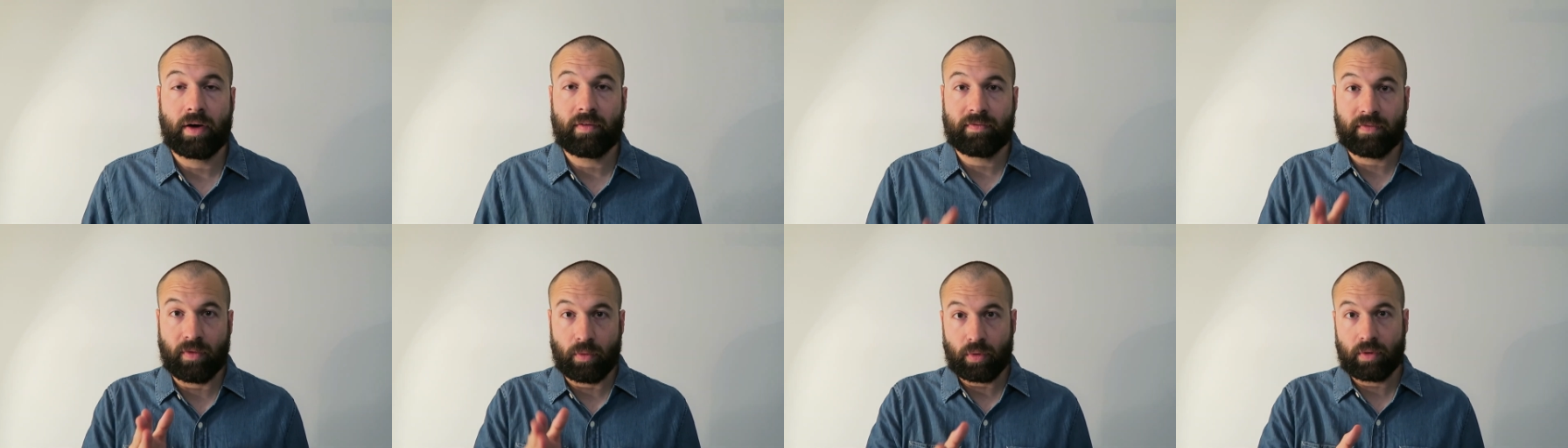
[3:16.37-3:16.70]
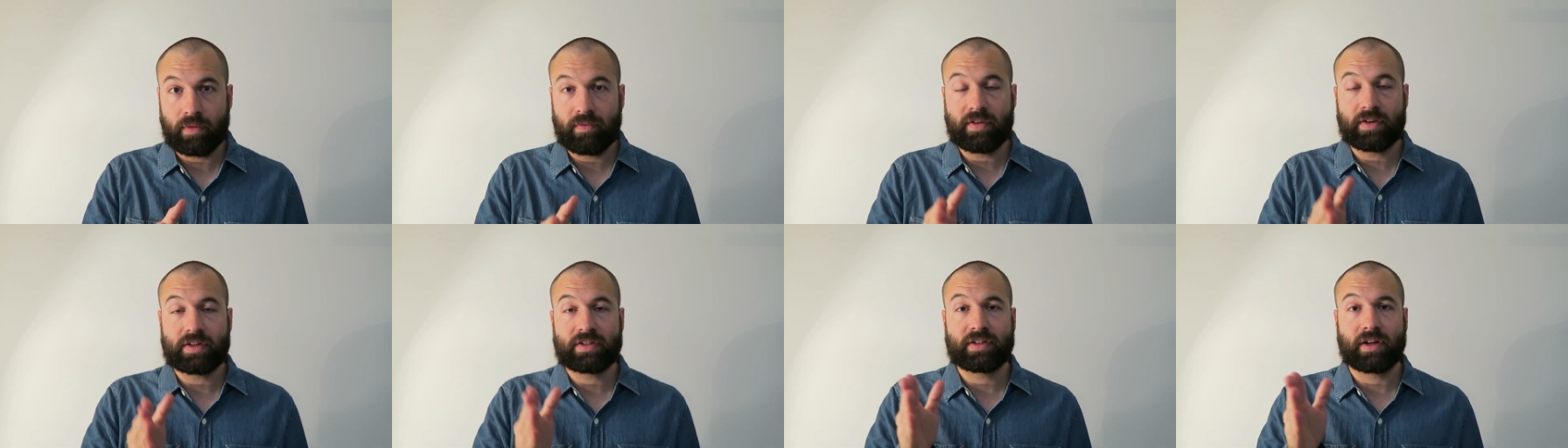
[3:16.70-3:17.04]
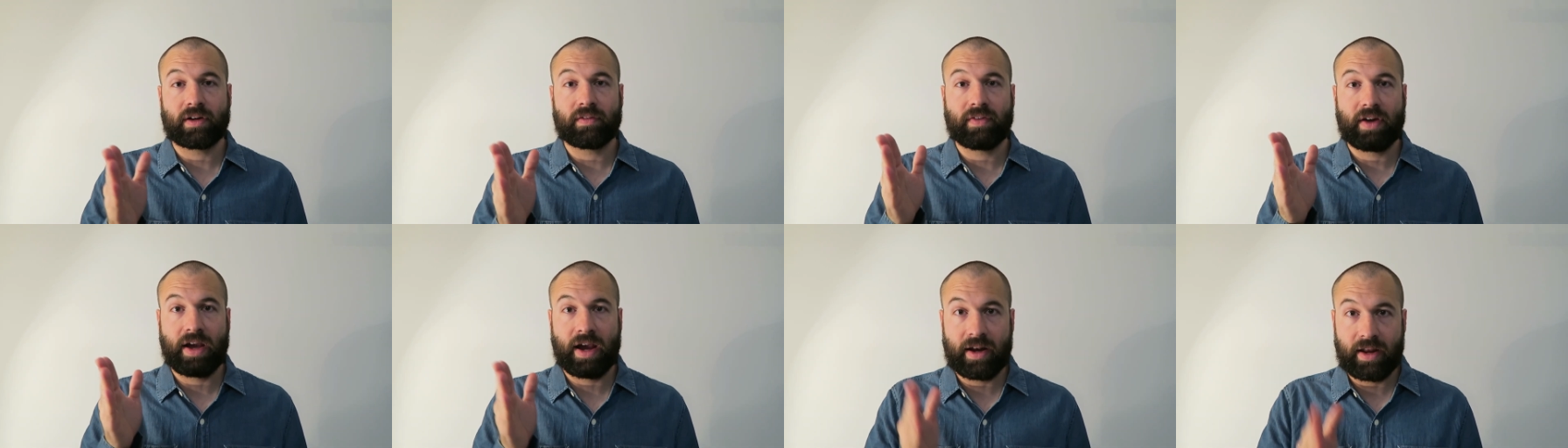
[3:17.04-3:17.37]
A photo of
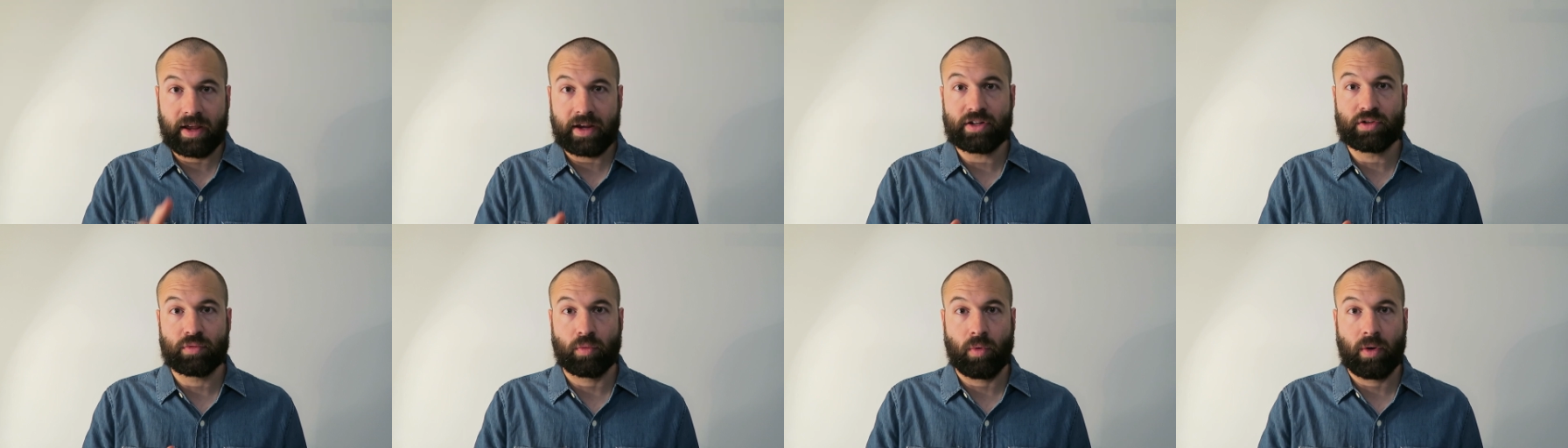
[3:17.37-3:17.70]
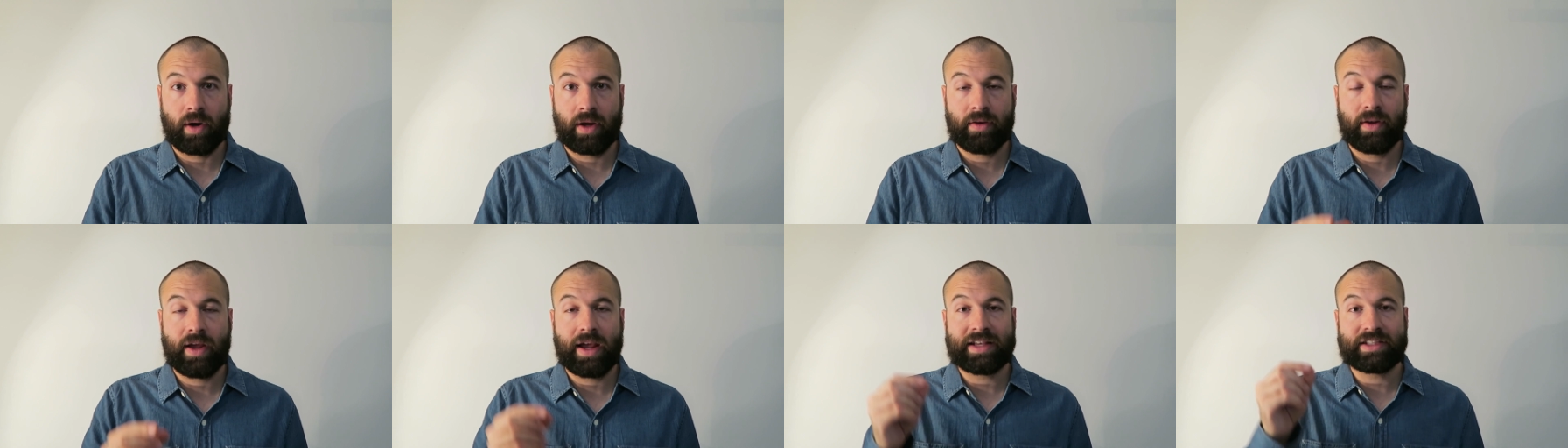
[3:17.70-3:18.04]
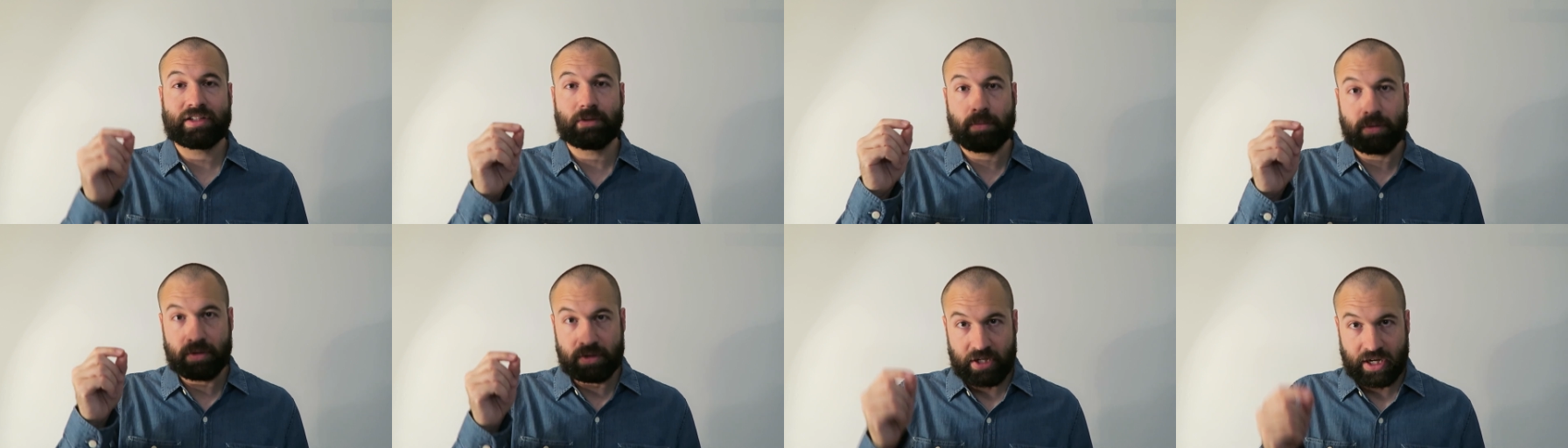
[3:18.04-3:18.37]
yourself at age one
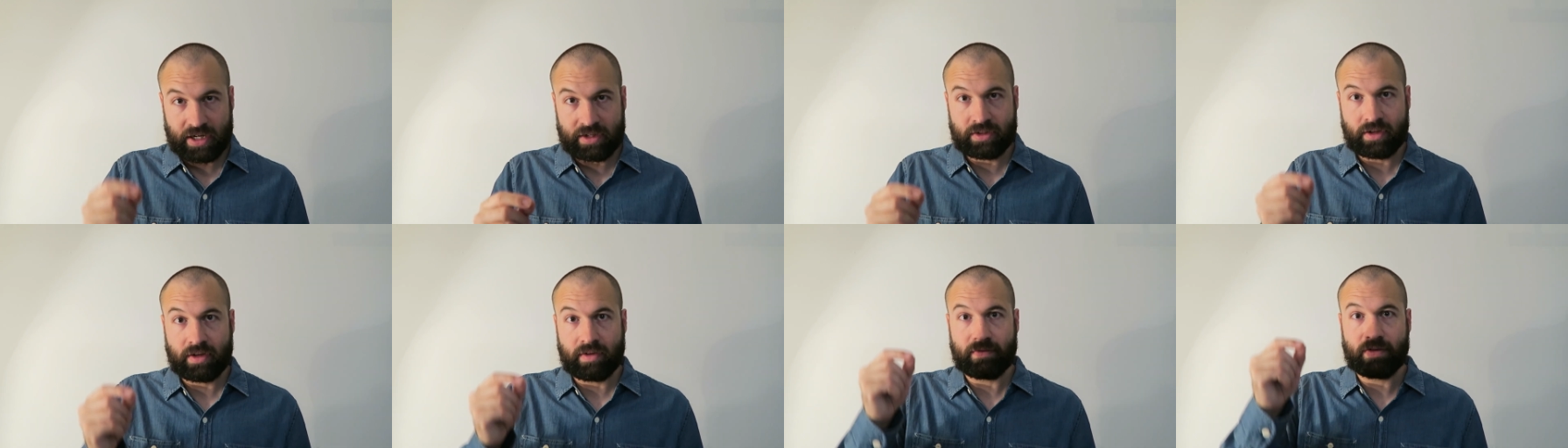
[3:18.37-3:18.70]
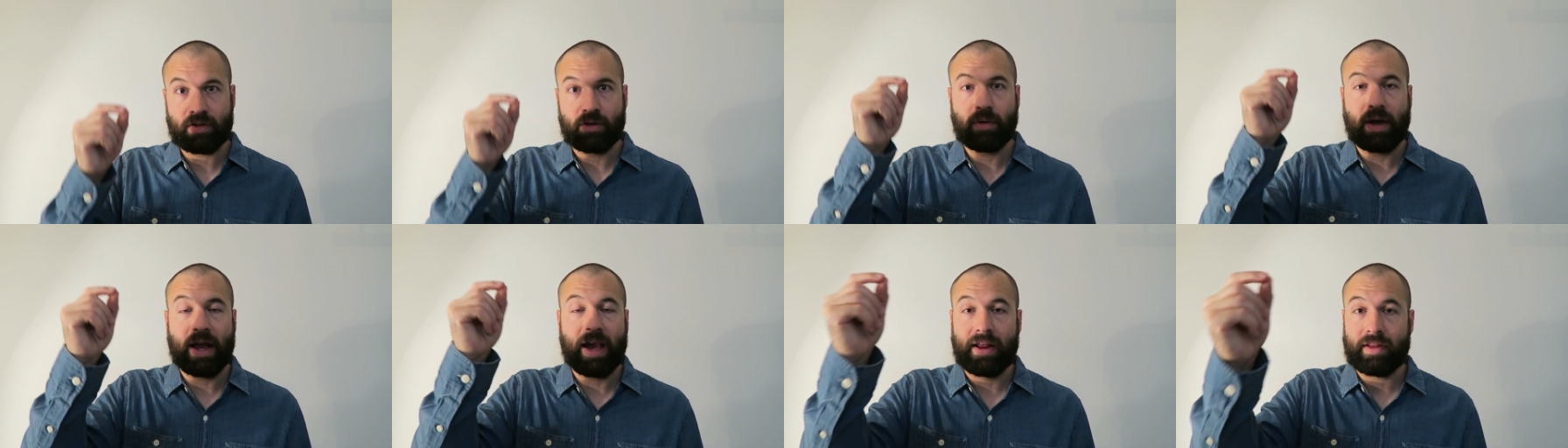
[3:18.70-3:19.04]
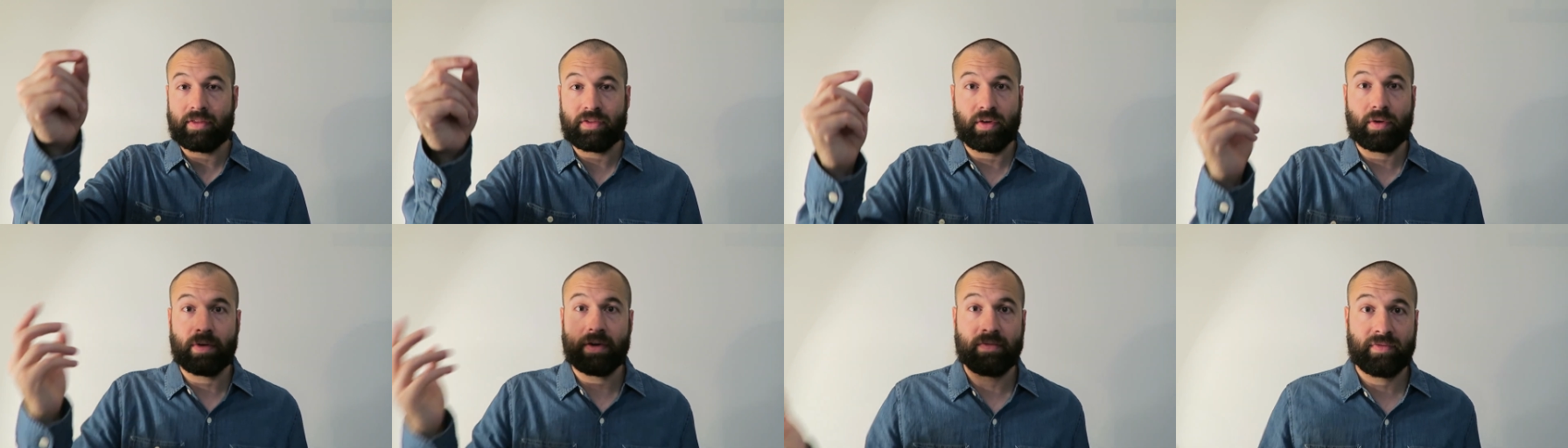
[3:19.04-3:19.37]
is a projection of you
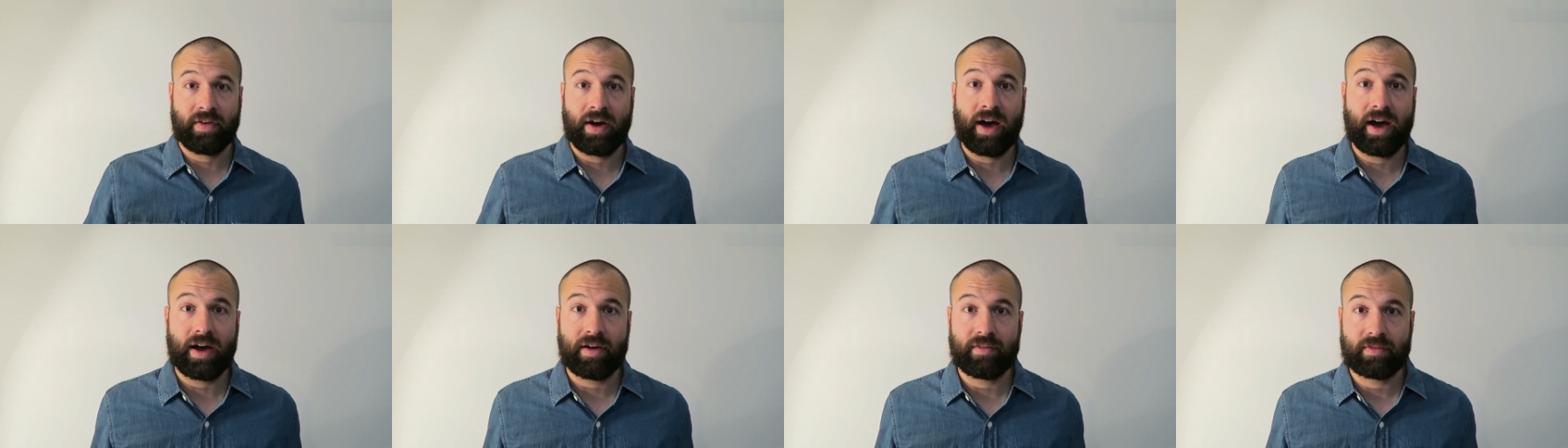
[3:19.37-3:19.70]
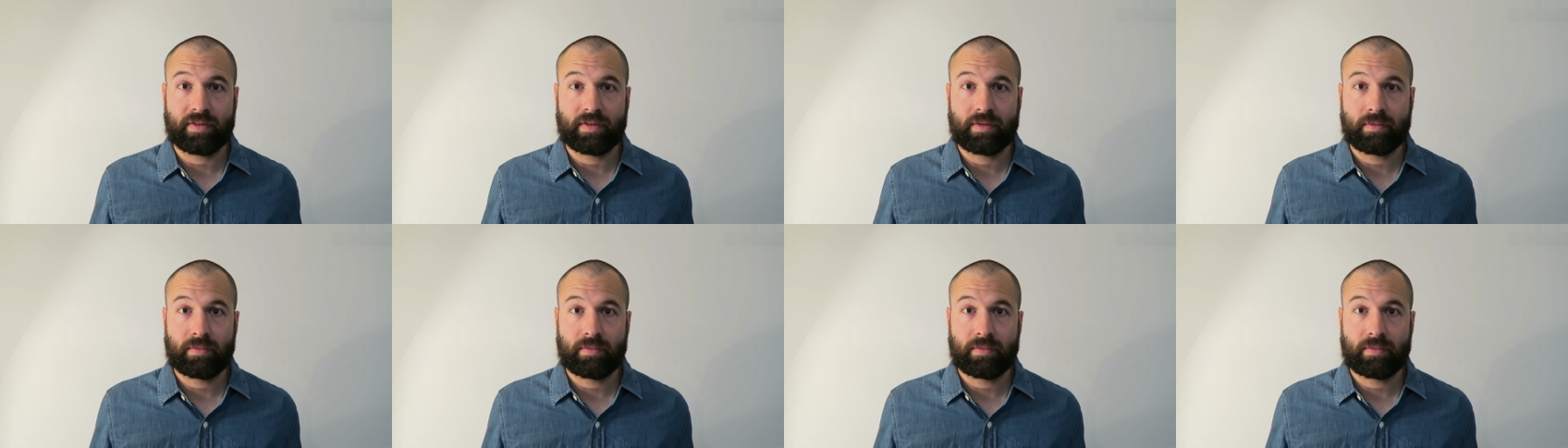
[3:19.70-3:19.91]
at 35.